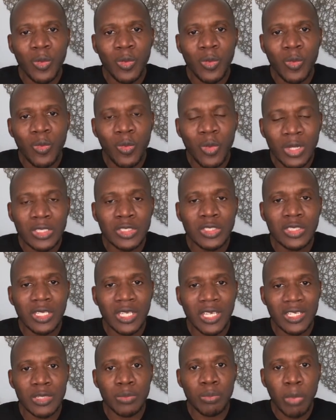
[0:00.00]
what
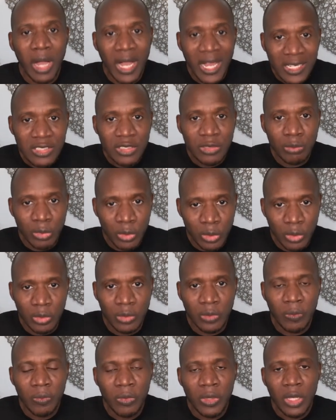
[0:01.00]
is
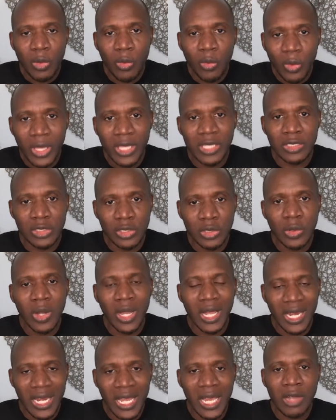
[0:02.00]
possible when you
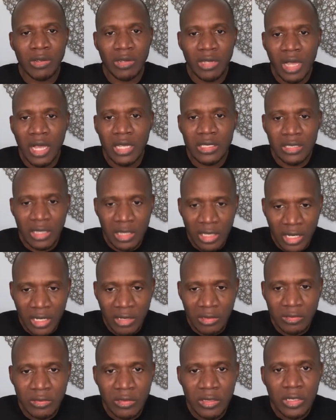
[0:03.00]
allow God's
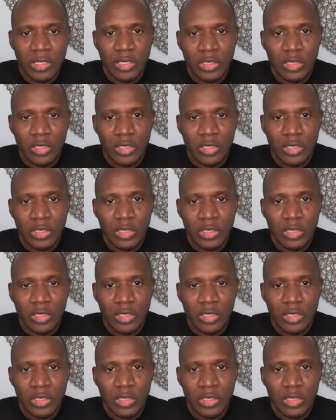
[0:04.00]
love